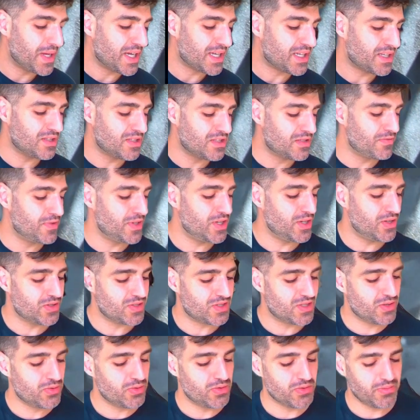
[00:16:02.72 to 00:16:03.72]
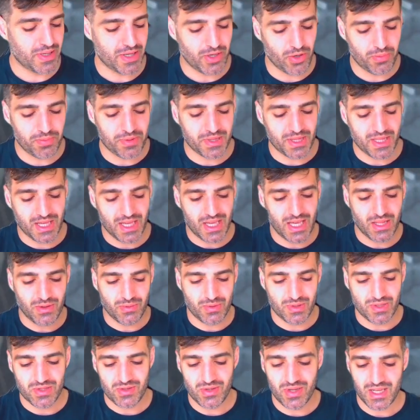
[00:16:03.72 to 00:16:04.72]
at this video, see what my opening hand
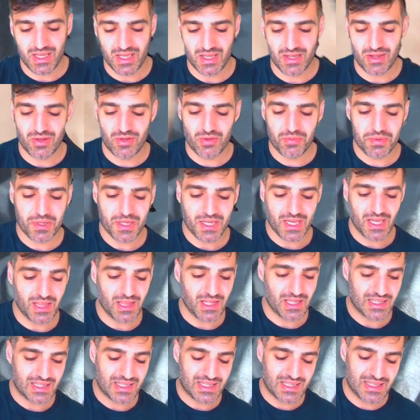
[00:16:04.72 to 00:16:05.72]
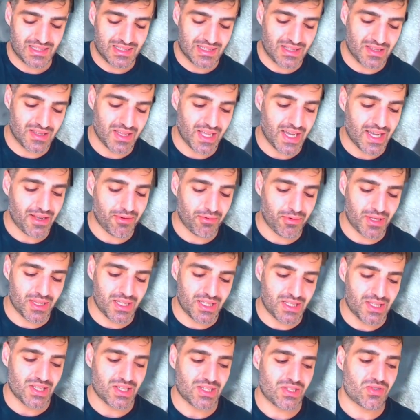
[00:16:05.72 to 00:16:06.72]
was so I can duplicate this, because the deck really
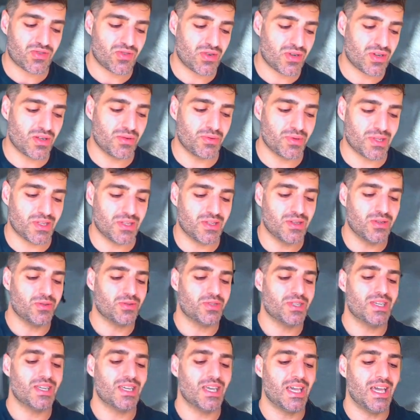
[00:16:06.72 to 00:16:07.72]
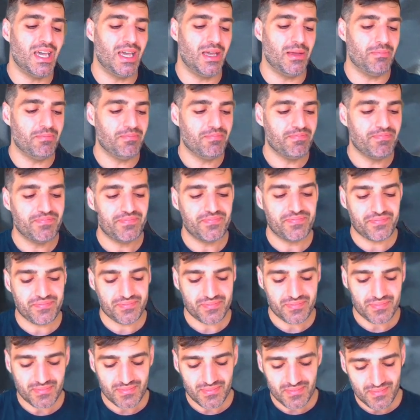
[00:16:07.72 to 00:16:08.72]
does struggle with an OTK.
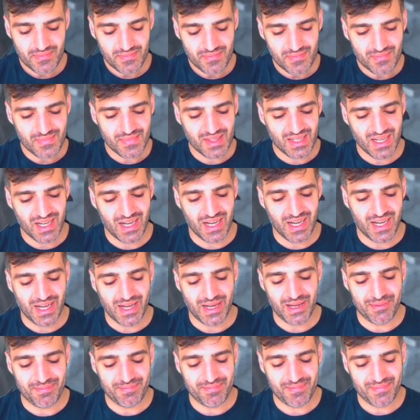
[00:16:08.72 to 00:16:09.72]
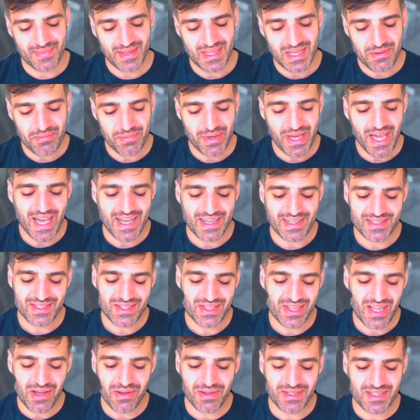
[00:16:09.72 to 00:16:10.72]
But yeah, so
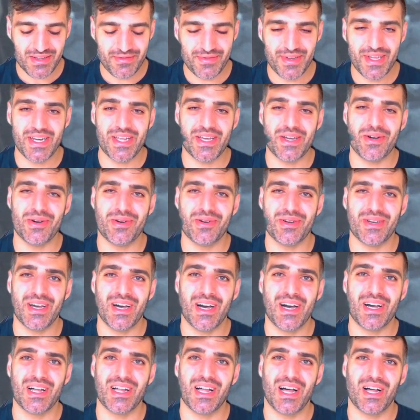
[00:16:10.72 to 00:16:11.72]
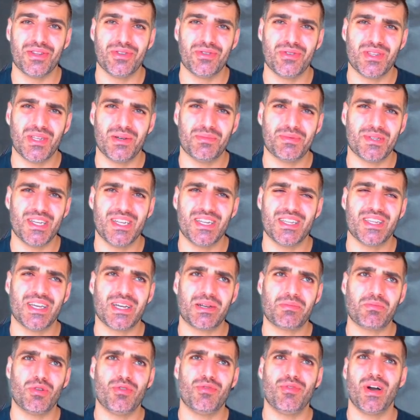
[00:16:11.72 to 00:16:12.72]
that was the video. I'll do an updated
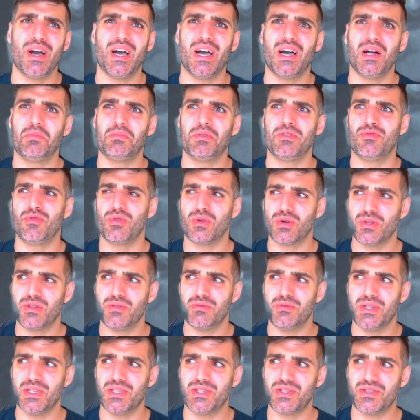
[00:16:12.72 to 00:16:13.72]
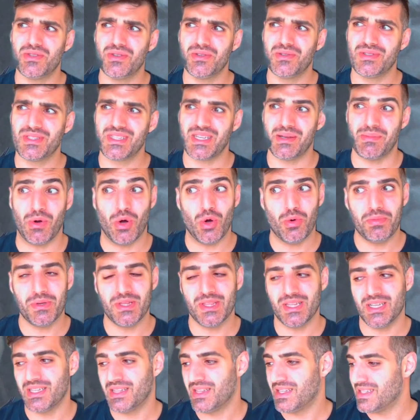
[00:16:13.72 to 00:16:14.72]
deck profile before the regionals. I'm hoping
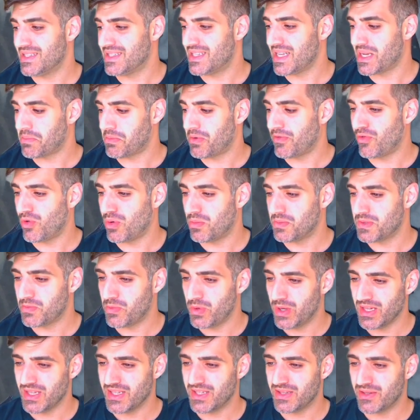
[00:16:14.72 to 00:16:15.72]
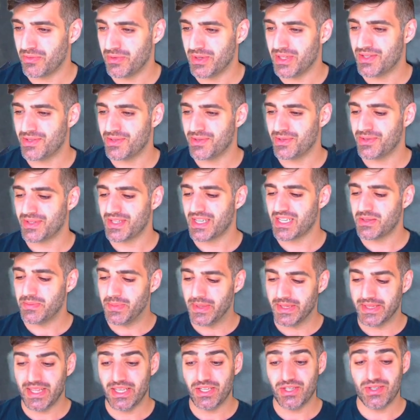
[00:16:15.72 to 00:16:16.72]
that this deck performs well at the regionals.
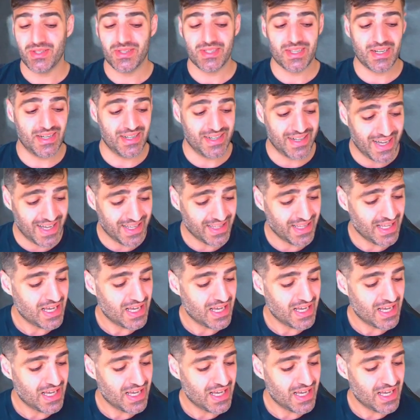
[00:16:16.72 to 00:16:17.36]
Expectations are not